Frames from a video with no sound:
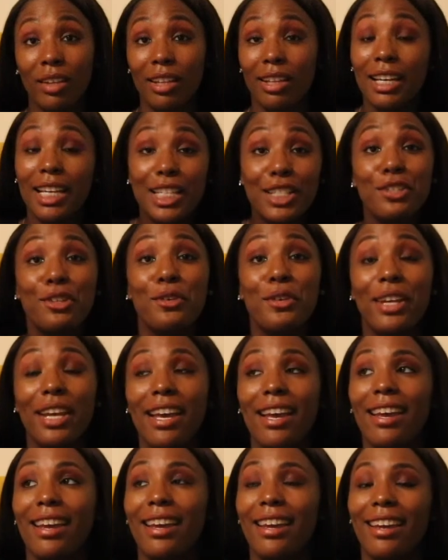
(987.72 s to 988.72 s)
It's
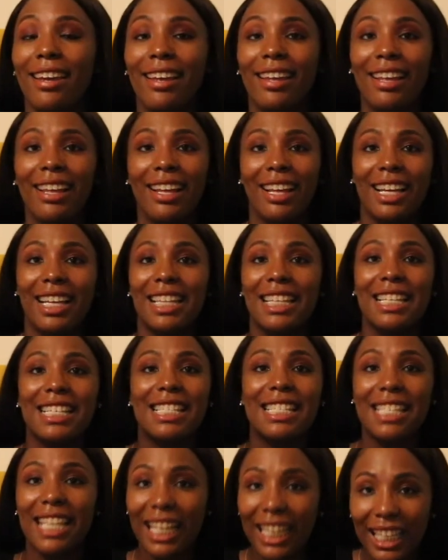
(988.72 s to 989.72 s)
okay. The
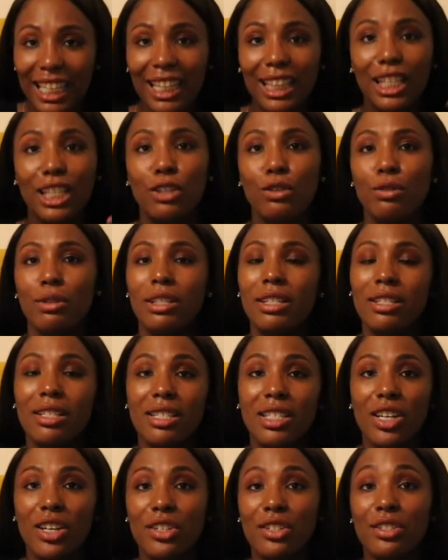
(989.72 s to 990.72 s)
second thing you need to
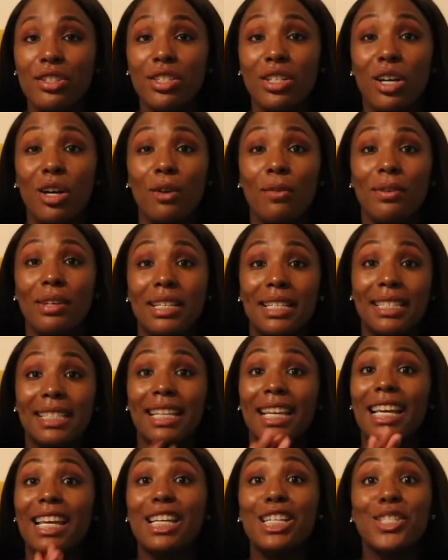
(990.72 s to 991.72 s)
tell yourself is,
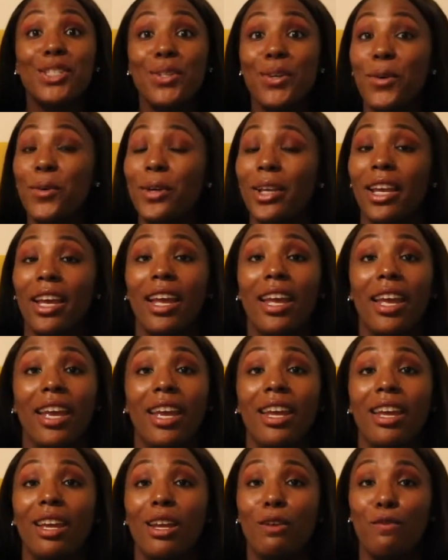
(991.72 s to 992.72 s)
it's
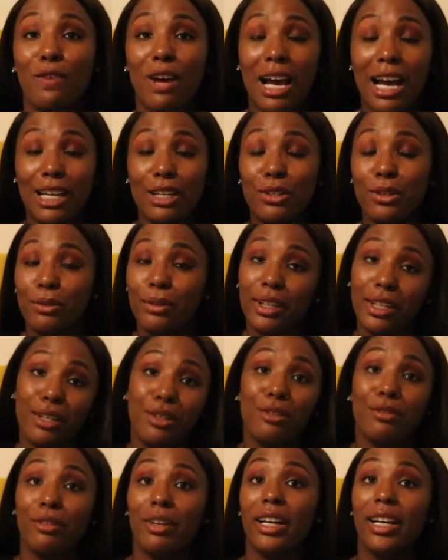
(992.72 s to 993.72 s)
okay if I don't get
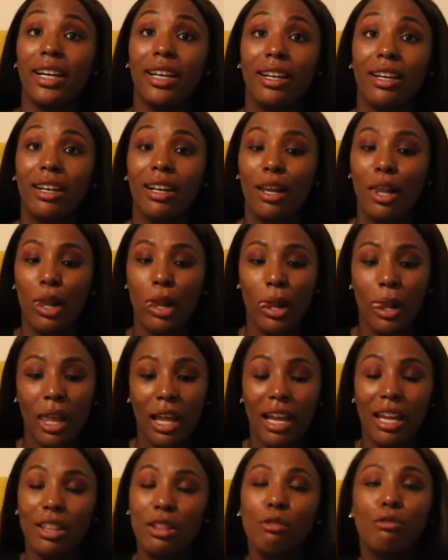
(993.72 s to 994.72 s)
it right.
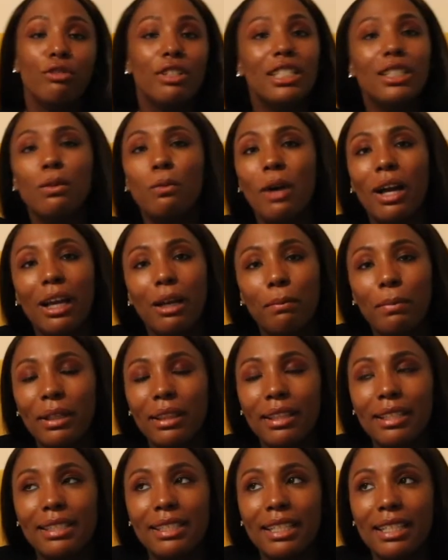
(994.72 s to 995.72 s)
And the reason why I put
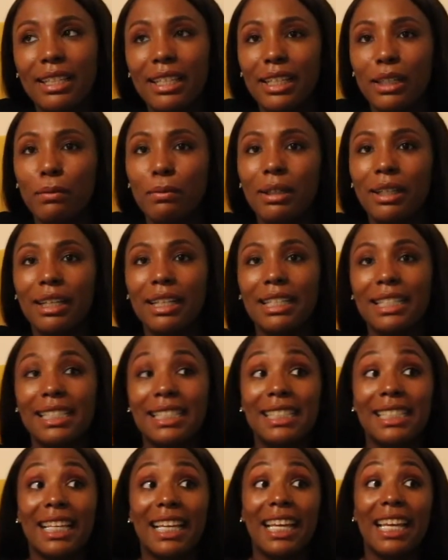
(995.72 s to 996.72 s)
this in there,
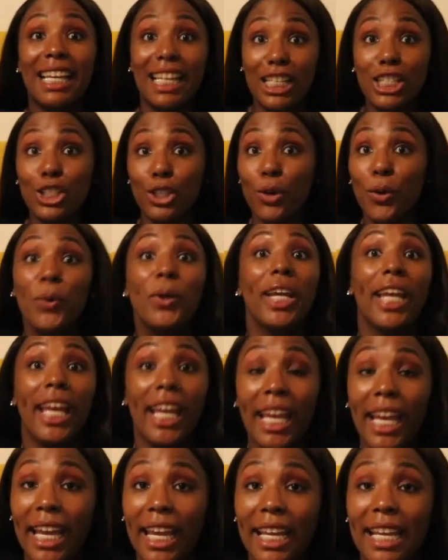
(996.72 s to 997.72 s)
because it's
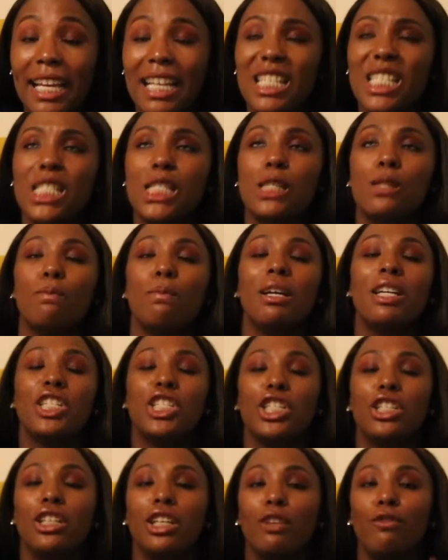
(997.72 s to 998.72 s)
okay,
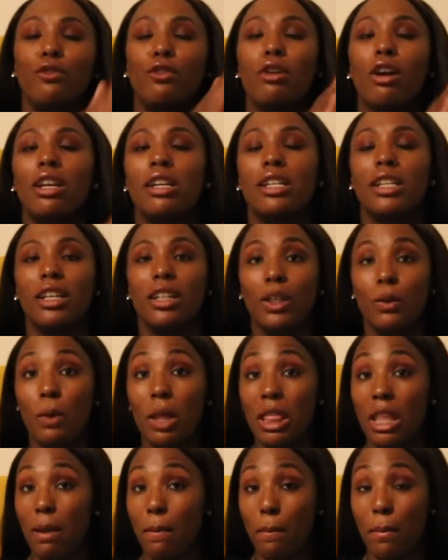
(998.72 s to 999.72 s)
especially if you are dealing
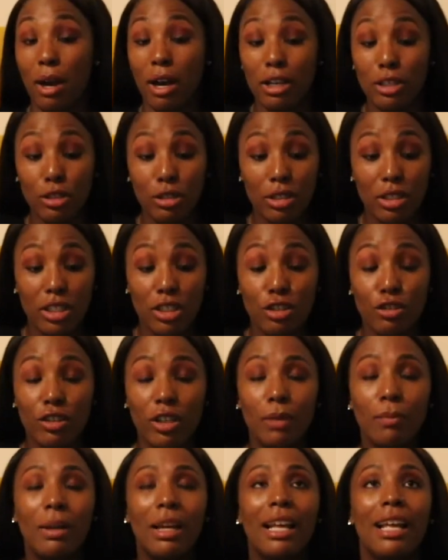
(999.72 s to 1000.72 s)
with imposter
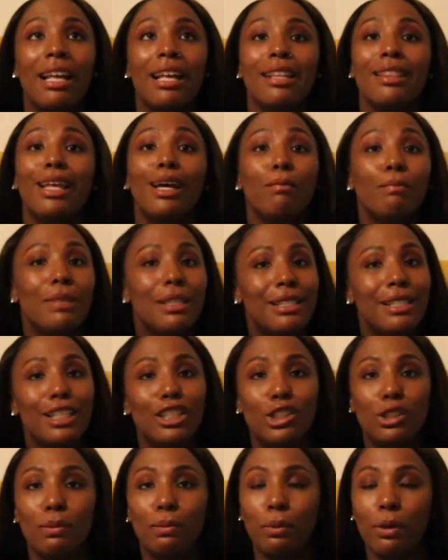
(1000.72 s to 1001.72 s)
syndrome. That means
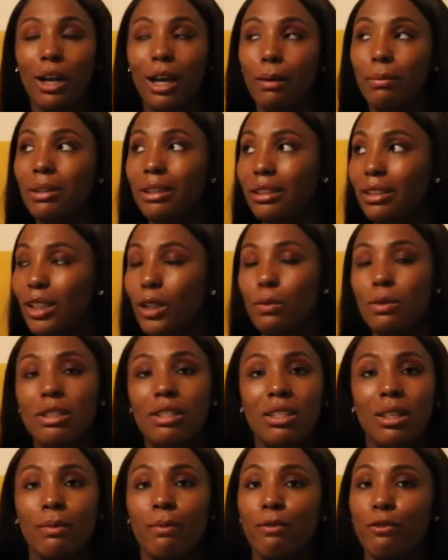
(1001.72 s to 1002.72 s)
that you probably deal with
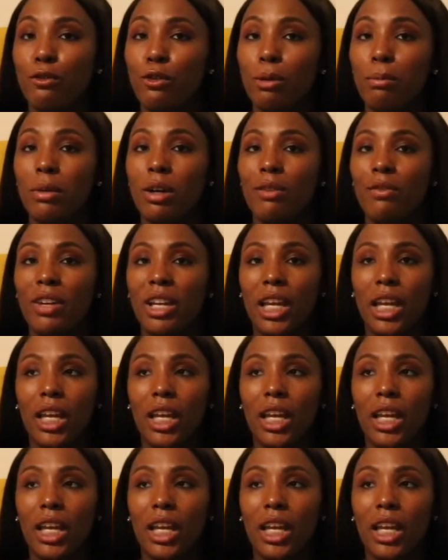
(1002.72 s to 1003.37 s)
some form of